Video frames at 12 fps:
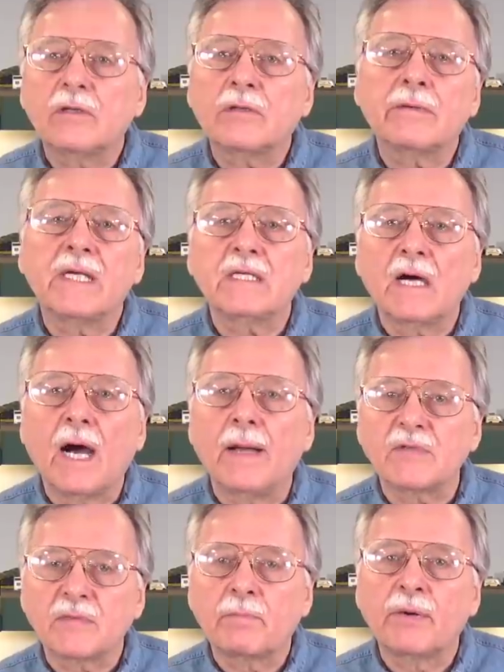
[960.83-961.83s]
to three
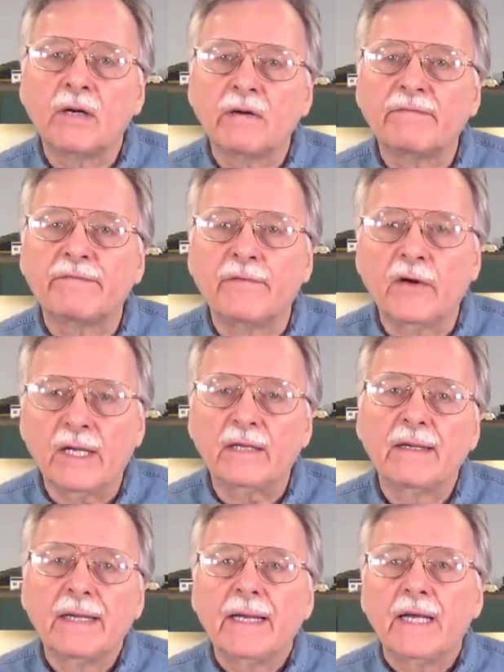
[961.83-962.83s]
times per foot.
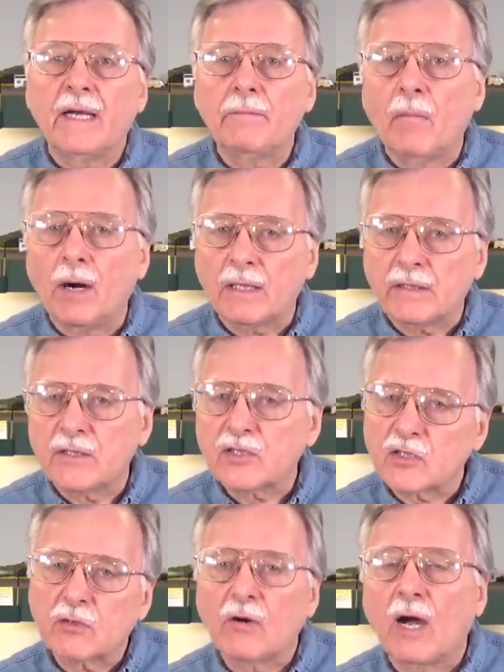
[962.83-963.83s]
And Mark
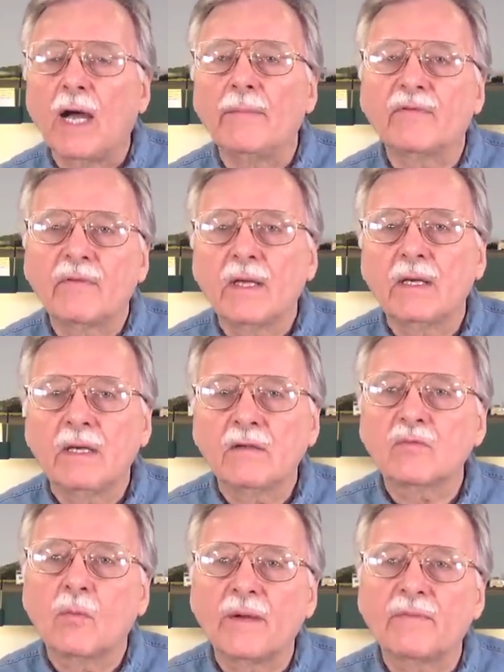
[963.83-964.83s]
describes in
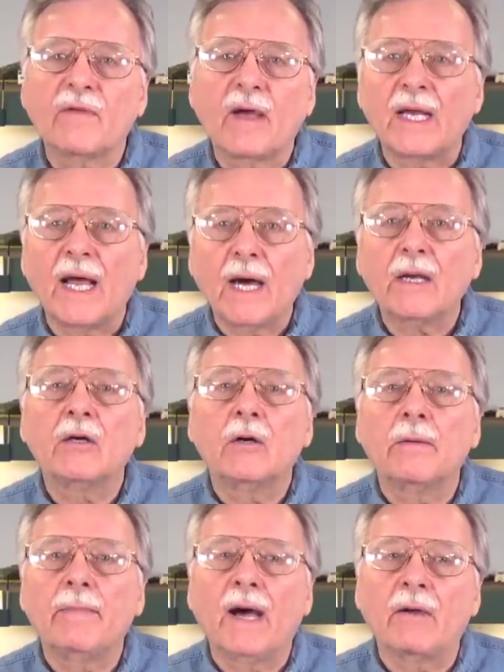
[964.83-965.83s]
his website how to
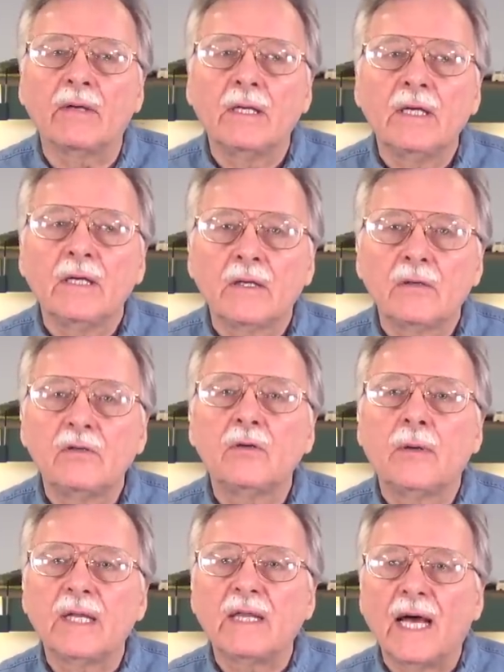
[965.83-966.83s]
go about
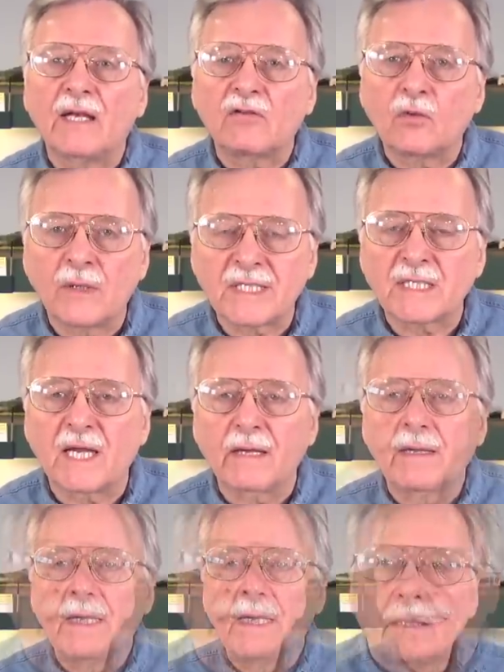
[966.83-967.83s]
doing that twisting.
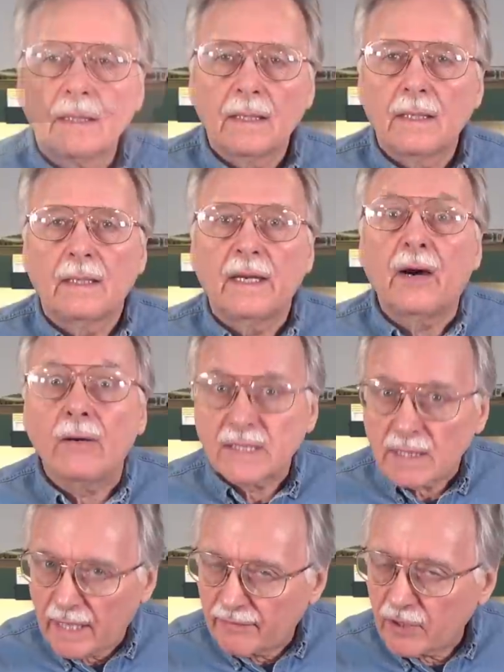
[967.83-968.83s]
Now,
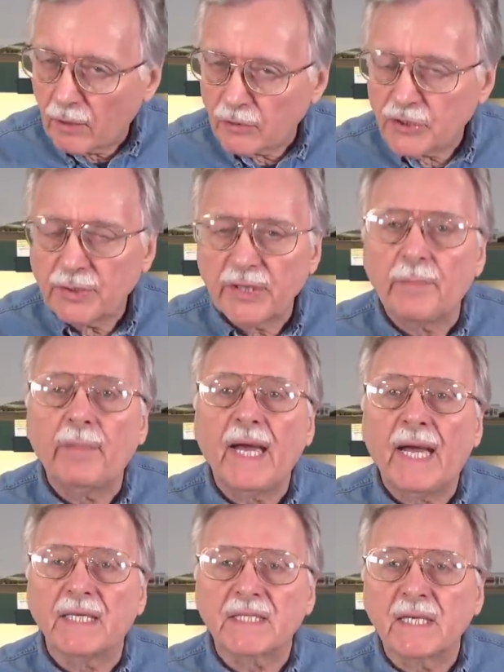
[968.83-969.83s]
as I have told you in the
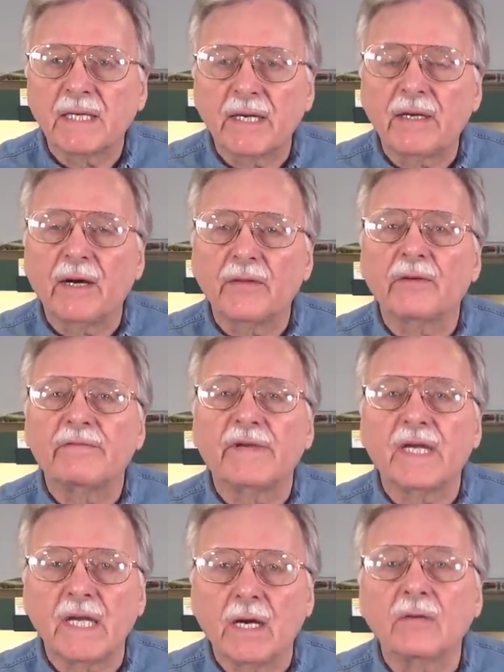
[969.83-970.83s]
past and in other
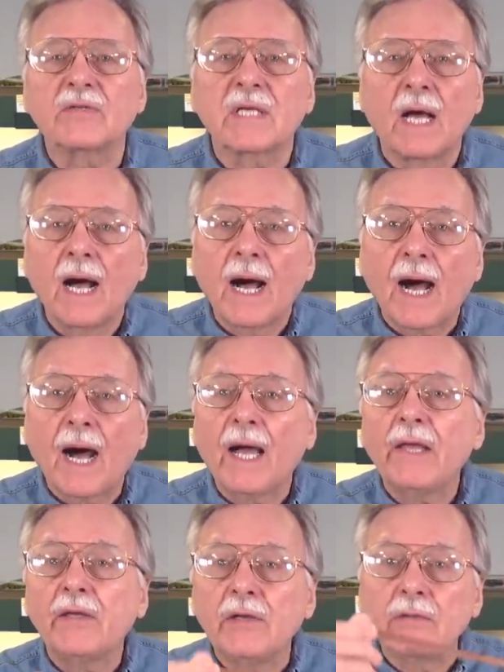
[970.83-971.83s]
videos,
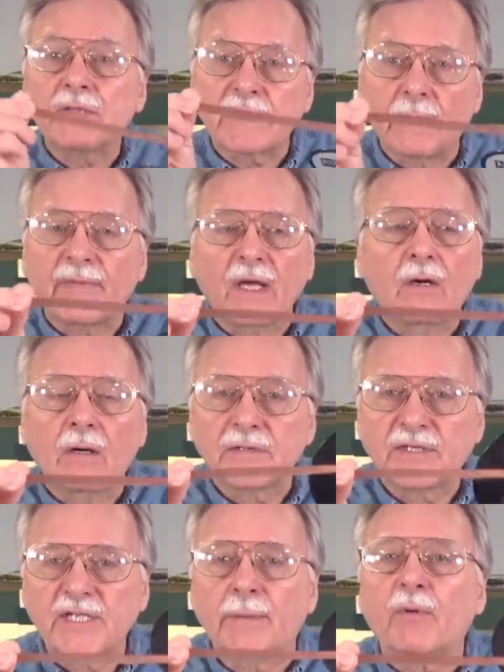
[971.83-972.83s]
I use something
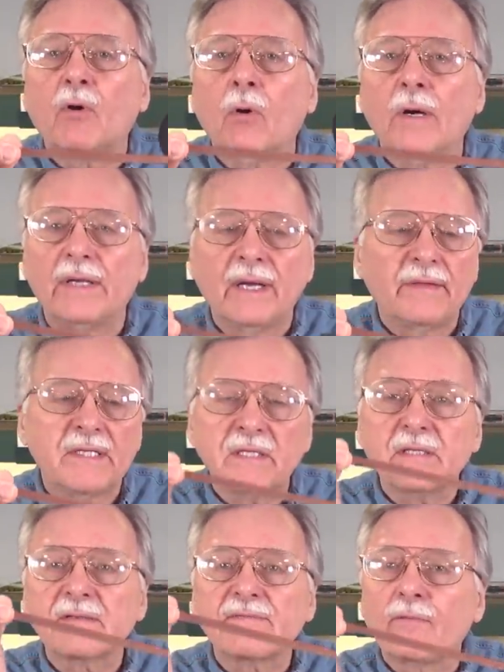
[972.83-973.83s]
called Zipcord. Now this
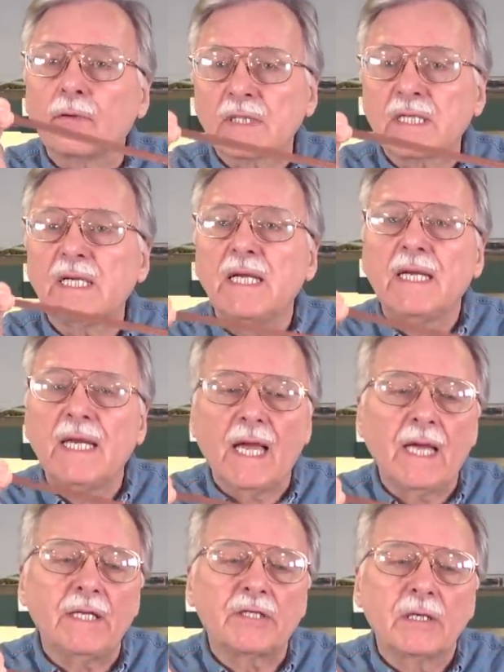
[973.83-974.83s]
is fourteen
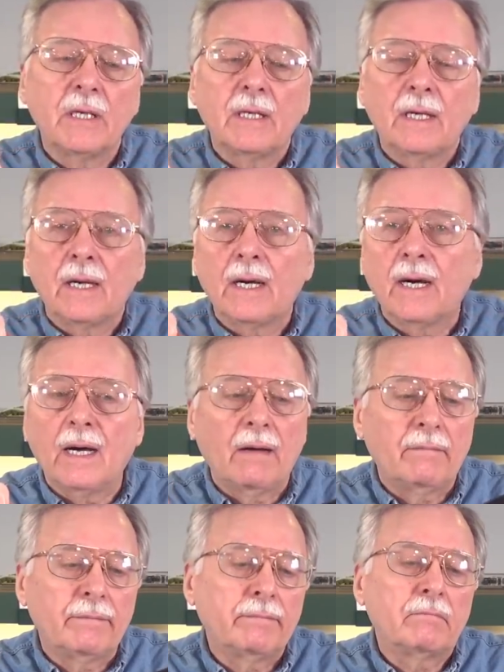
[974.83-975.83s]
gauge uh,